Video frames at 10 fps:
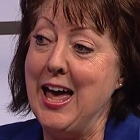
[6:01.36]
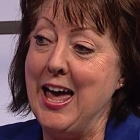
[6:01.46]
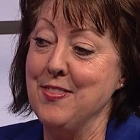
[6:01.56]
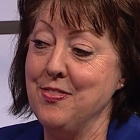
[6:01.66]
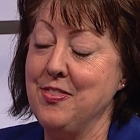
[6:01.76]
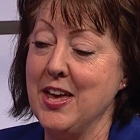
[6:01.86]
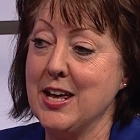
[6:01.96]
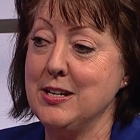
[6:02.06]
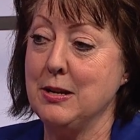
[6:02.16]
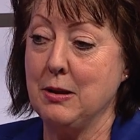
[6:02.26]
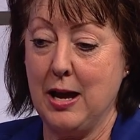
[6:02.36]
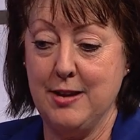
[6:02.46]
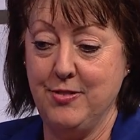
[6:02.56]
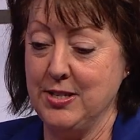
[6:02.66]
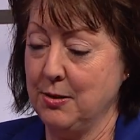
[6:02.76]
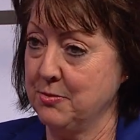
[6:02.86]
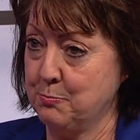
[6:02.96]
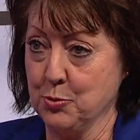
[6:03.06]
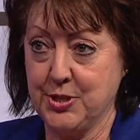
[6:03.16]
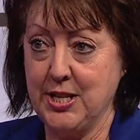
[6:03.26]
and then Hy-Vee
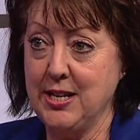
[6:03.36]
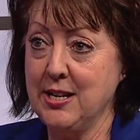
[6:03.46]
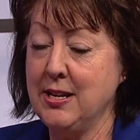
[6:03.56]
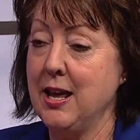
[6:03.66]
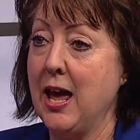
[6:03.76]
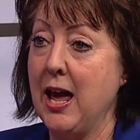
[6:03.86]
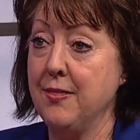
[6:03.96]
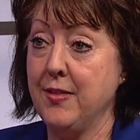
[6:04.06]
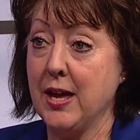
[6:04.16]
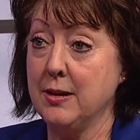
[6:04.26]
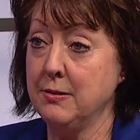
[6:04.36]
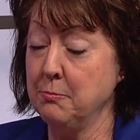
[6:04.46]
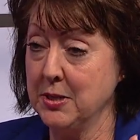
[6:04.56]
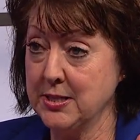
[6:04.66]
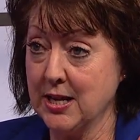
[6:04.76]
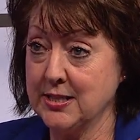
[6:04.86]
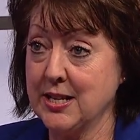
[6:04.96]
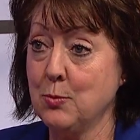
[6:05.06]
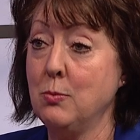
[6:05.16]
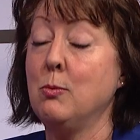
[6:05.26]
proceeded, and then MnDOT
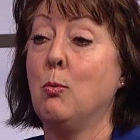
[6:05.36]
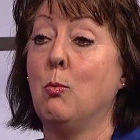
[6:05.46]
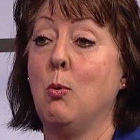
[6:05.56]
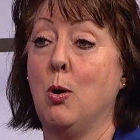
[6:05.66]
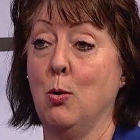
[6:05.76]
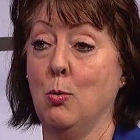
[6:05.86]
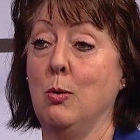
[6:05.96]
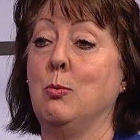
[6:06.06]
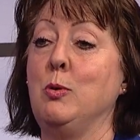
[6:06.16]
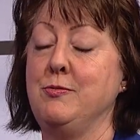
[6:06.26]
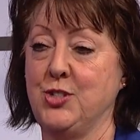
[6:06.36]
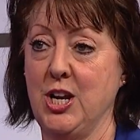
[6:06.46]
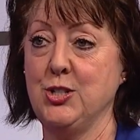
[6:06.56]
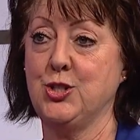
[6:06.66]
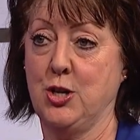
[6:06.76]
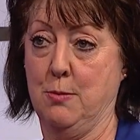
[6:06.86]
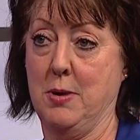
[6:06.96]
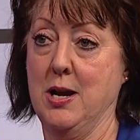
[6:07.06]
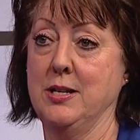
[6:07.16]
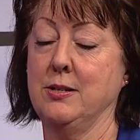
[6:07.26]
said, whoa, we've changed our
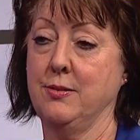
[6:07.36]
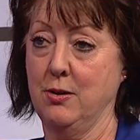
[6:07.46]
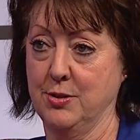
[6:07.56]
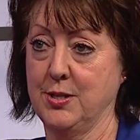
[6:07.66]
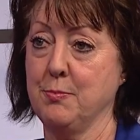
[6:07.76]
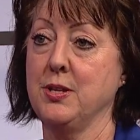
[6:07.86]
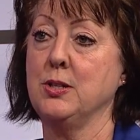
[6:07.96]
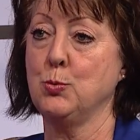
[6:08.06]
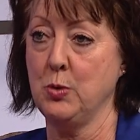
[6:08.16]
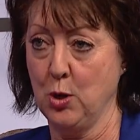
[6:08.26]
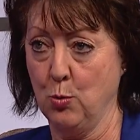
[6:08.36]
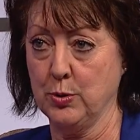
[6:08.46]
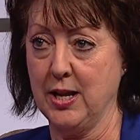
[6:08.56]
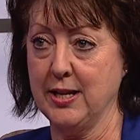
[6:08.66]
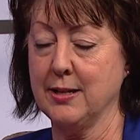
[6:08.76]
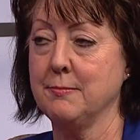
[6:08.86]
mind. There are some things we don't like.